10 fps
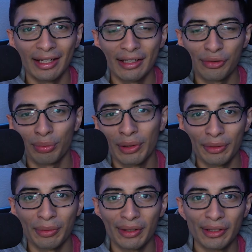It's
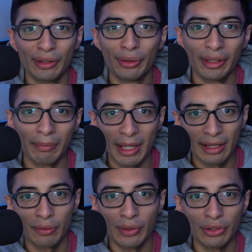really annoying,
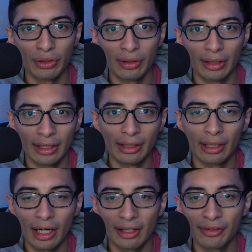mainly when you're in a
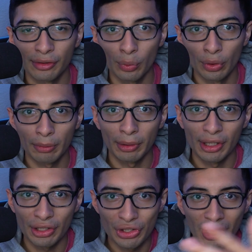constant work
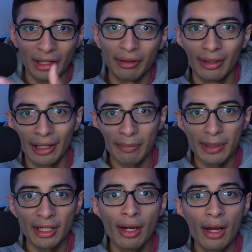production area like
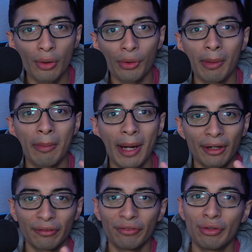me, where my
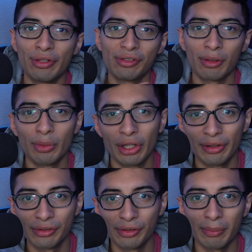microphone is somewhat
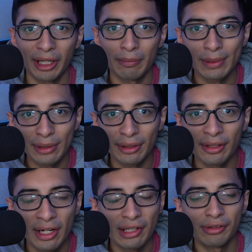close to my computer,
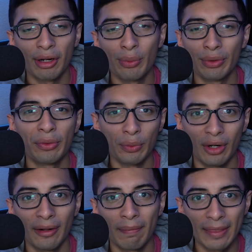so I wouldn't
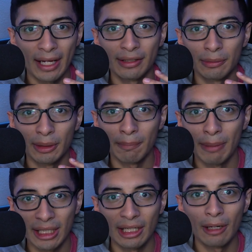want that to be
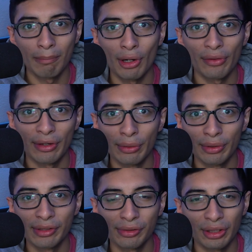picking up all the
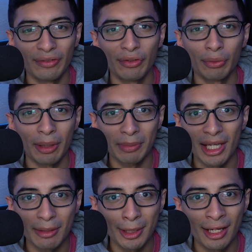noise. Or even when I'm
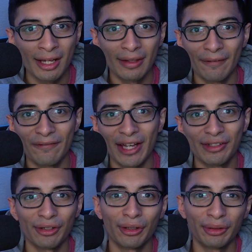gaming, the
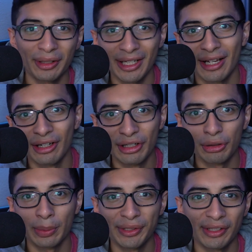fans are already at
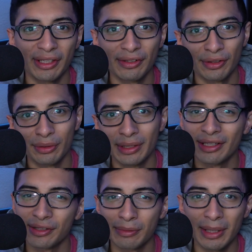100%, so it
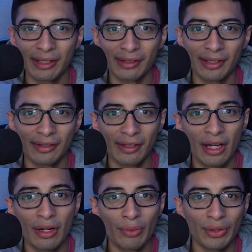doesn't make sense,
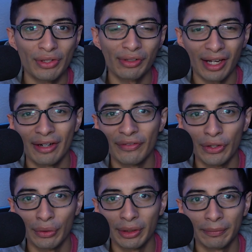which is kind of
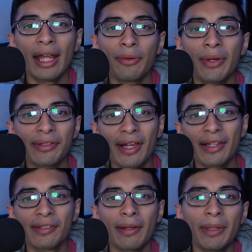annoying. Anyways
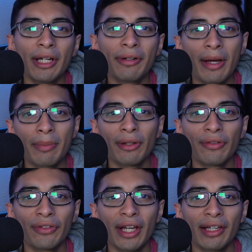guys, let me know down below
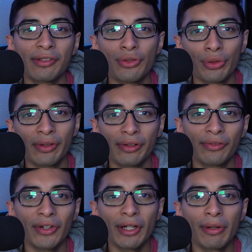if you guys enjoyed this
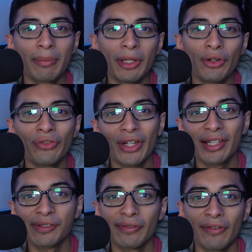video. Let me know if you
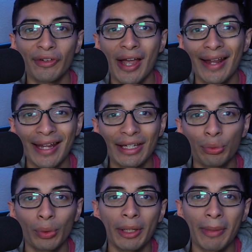guys have ever had any
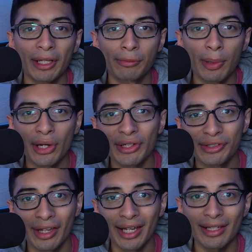Raidmax
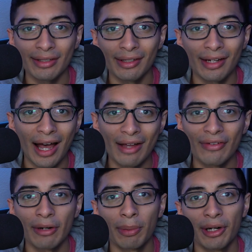products. Like I said, I've
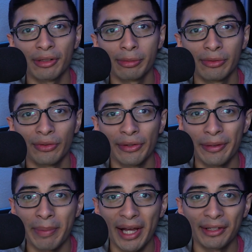had products before in
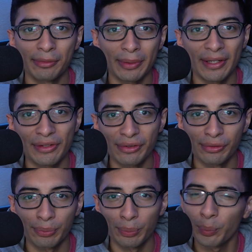the past, but they
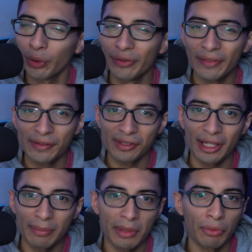just weren't the
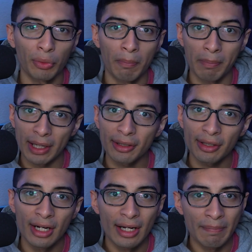same. They were better,
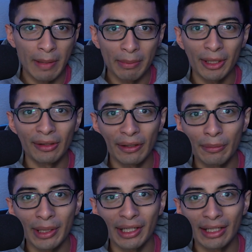maybe a little
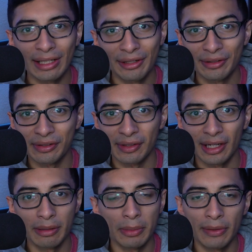bit uglier in
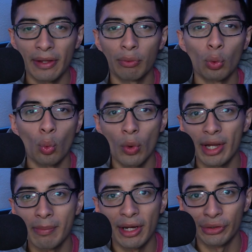design, but they were way
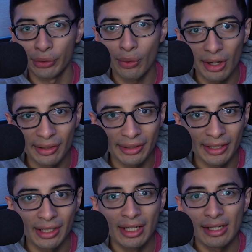better in quality.